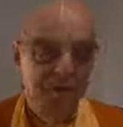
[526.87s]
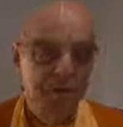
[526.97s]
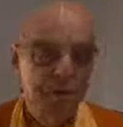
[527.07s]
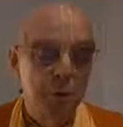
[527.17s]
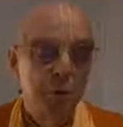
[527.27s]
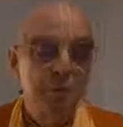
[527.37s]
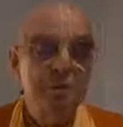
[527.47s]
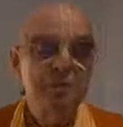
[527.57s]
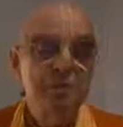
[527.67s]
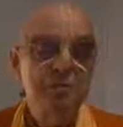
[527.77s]
The yoga
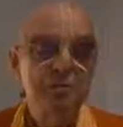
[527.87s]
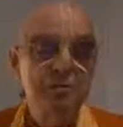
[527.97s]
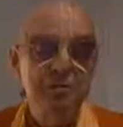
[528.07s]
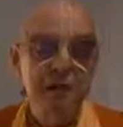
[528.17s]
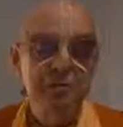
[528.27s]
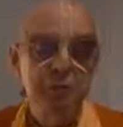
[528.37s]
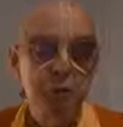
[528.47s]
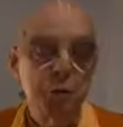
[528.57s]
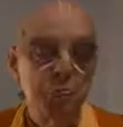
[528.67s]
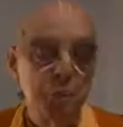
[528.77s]
principles are meant to
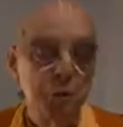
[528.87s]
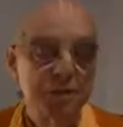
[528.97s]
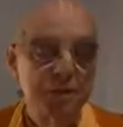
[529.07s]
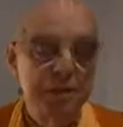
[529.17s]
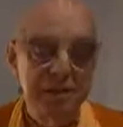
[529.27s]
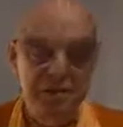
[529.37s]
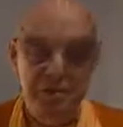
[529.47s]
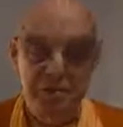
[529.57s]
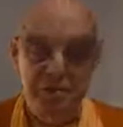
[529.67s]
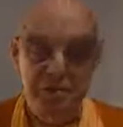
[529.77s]
control the
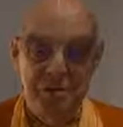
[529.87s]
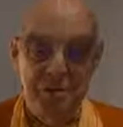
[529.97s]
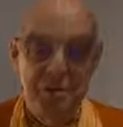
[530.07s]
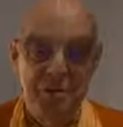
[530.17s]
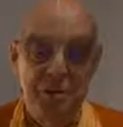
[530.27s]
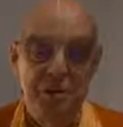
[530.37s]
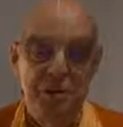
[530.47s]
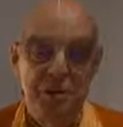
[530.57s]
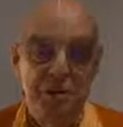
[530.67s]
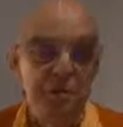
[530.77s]
senses, but there